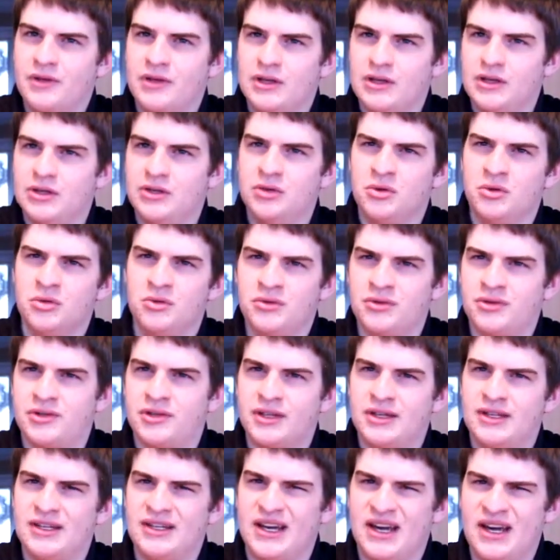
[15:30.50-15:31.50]
noon
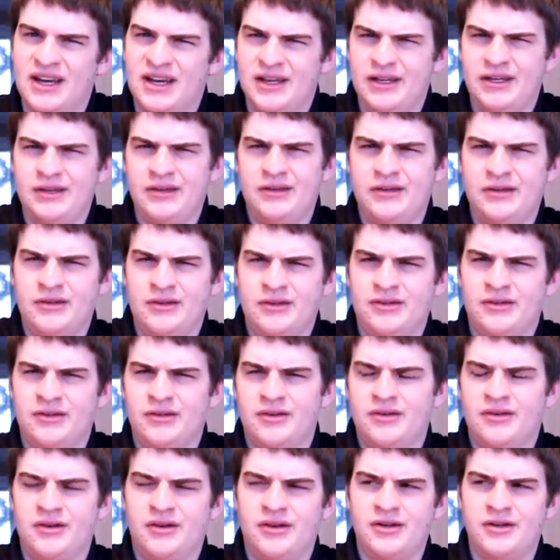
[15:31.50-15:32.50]
to 9,
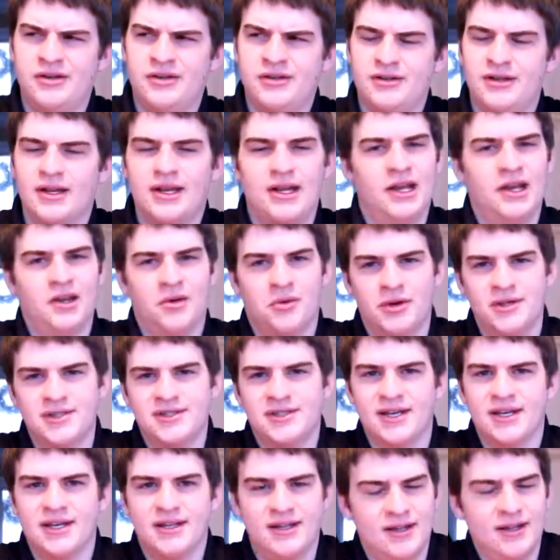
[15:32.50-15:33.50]
or anyways,
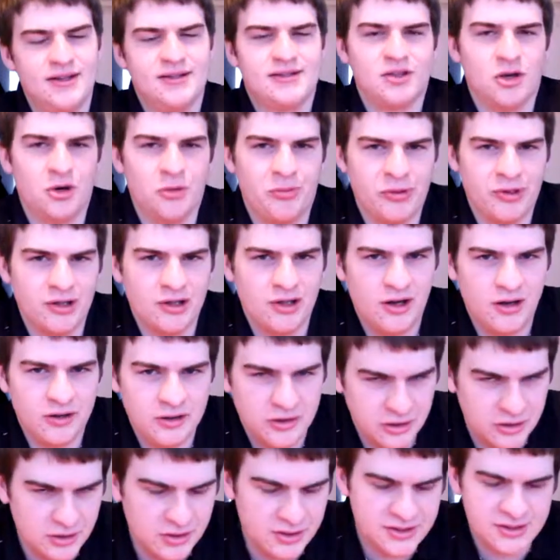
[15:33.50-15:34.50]
it's open
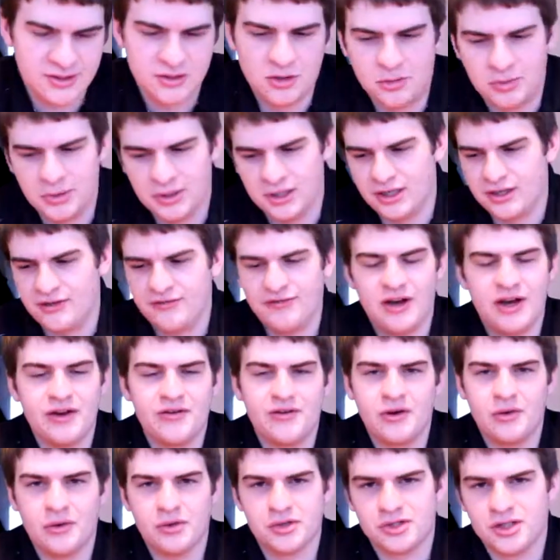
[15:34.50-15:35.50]
longer. It's open like 5
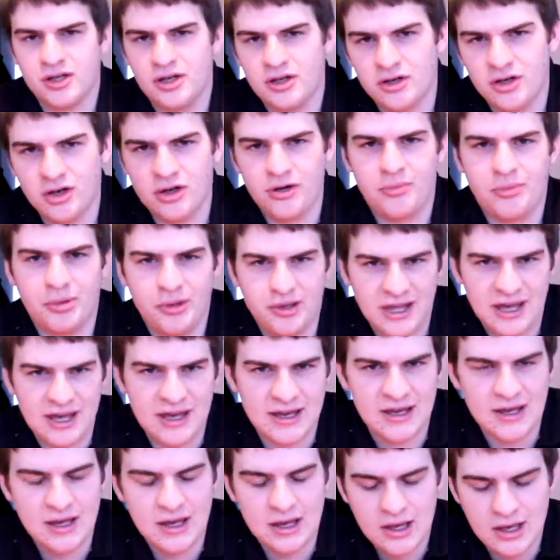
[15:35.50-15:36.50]
hours longer per
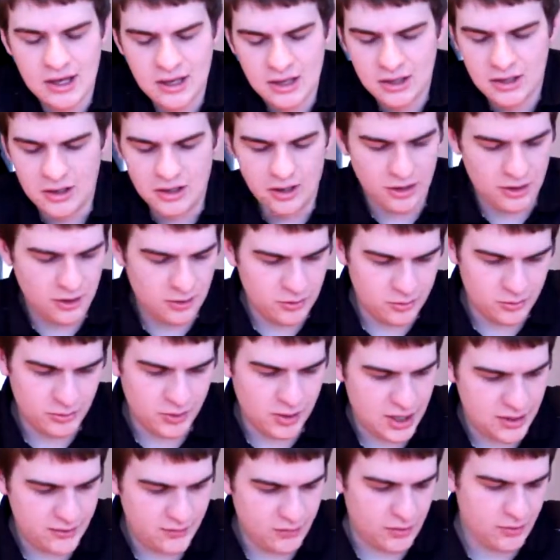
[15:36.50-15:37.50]
day, or
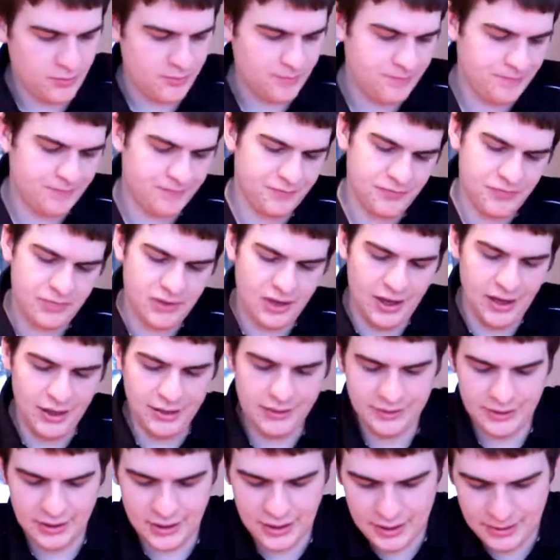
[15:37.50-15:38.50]
whatever.
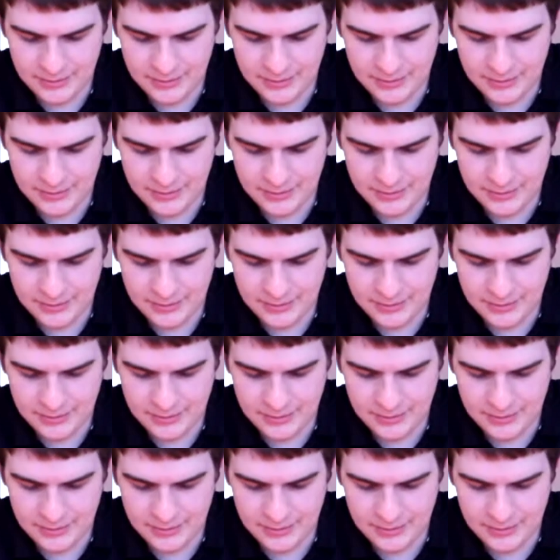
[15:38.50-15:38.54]
And